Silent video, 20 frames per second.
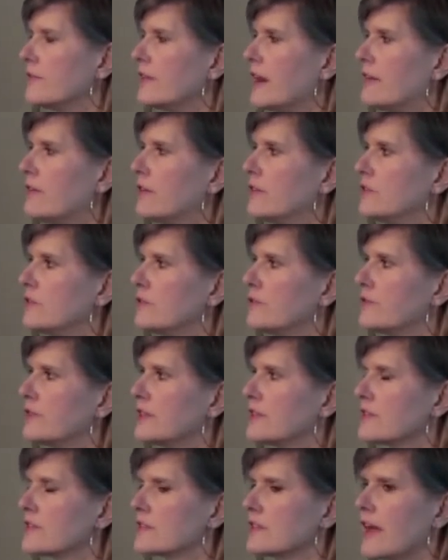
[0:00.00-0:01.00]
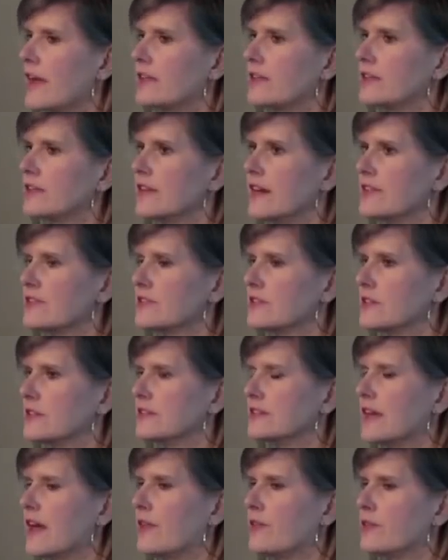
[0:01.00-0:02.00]
500 feet is slightly less than
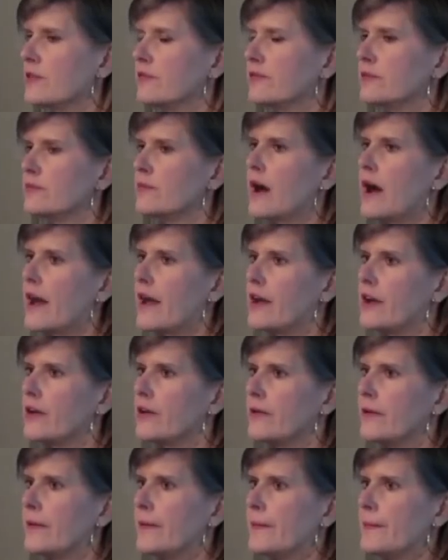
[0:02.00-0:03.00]
1/10 of a mile.